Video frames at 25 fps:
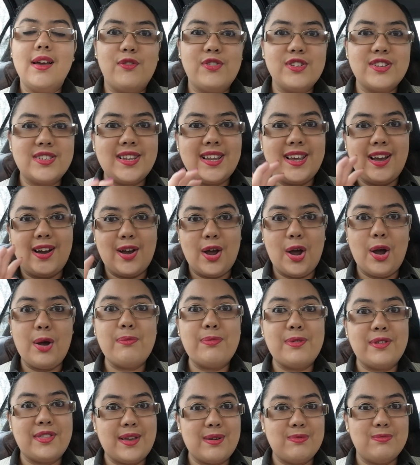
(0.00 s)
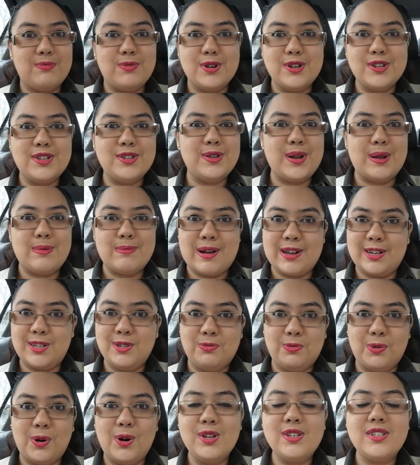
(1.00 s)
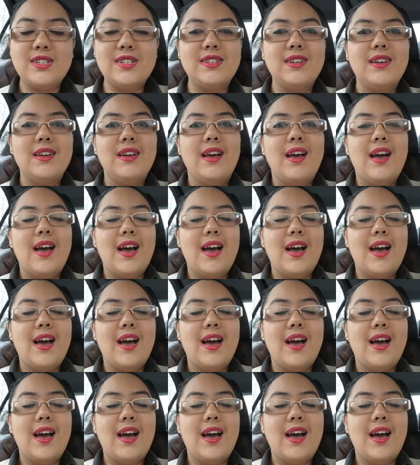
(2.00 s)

Obviously I hope that they would, no matter what,